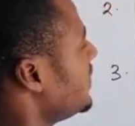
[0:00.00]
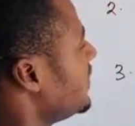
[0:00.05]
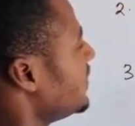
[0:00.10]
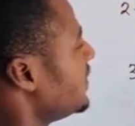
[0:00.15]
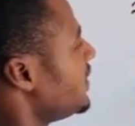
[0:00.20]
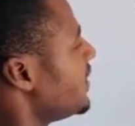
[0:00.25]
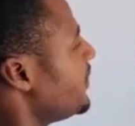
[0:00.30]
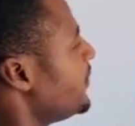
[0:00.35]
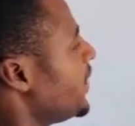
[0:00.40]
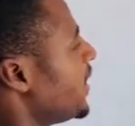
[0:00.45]
The
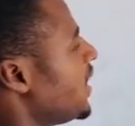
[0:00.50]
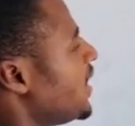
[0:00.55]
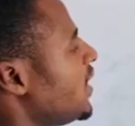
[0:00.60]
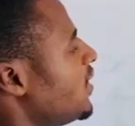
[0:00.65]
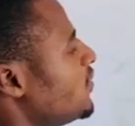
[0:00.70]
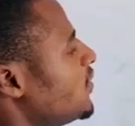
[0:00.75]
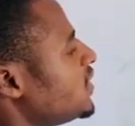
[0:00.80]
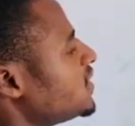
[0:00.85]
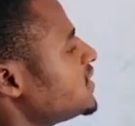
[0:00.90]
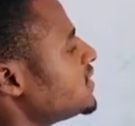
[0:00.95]
power
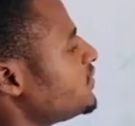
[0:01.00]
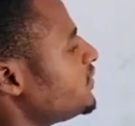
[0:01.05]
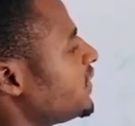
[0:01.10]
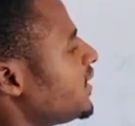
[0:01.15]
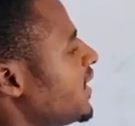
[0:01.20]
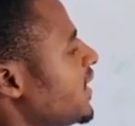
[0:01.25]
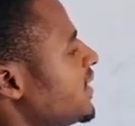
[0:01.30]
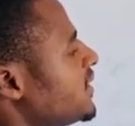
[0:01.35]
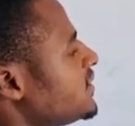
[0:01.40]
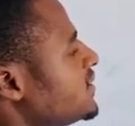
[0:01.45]

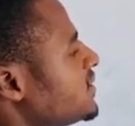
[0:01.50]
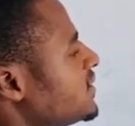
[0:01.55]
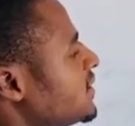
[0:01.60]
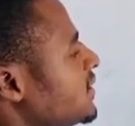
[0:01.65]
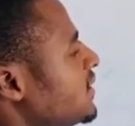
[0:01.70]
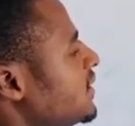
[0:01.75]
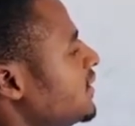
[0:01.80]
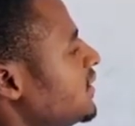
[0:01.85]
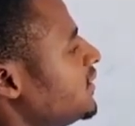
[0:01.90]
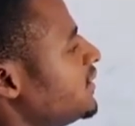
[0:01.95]
multiplies
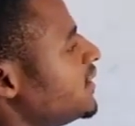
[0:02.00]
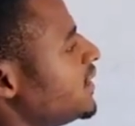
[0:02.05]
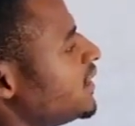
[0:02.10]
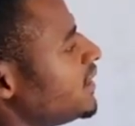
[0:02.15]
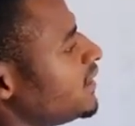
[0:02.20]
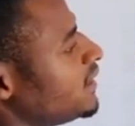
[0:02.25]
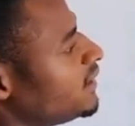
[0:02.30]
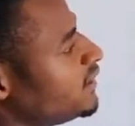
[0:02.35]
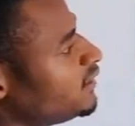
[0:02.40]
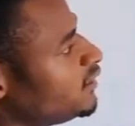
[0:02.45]
the
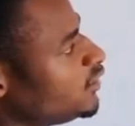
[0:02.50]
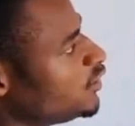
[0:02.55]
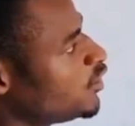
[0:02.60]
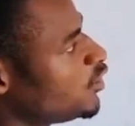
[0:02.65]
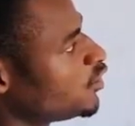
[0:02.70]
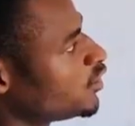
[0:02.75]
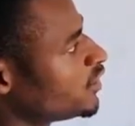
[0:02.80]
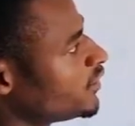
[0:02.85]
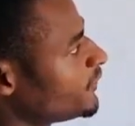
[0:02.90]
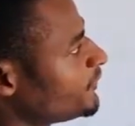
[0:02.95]
log.
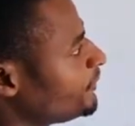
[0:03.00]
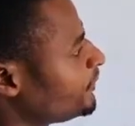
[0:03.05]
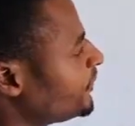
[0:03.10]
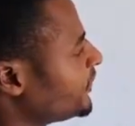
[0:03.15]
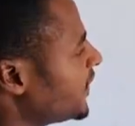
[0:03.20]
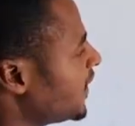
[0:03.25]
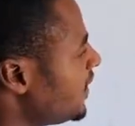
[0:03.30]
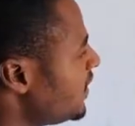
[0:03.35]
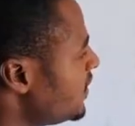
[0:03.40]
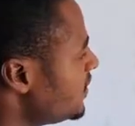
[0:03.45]

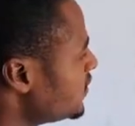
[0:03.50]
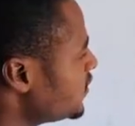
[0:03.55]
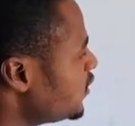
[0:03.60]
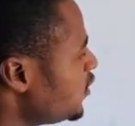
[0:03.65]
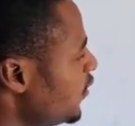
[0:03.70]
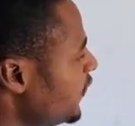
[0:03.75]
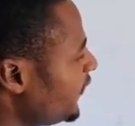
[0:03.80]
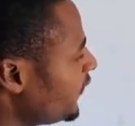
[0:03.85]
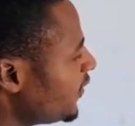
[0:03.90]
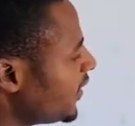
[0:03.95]
So
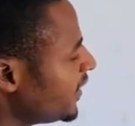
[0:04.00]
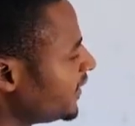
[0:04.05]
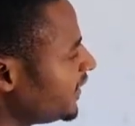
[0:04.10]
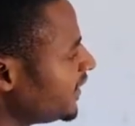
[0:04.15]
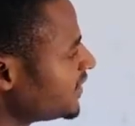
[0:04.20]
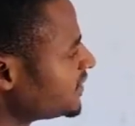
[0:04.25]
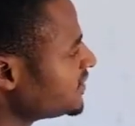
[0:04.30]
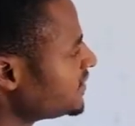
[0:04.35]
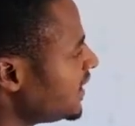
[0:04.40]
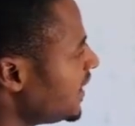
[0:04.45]
for an
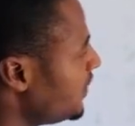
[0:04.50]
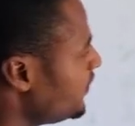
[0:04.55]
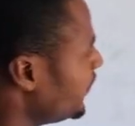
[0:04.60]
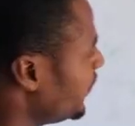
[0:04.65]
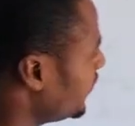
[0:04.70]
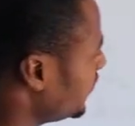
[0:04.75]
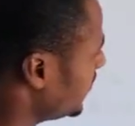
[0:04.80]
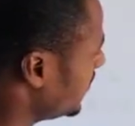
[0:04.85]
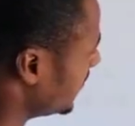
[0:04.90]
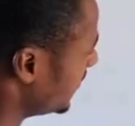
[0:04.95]

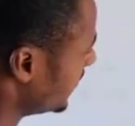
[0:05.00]
example,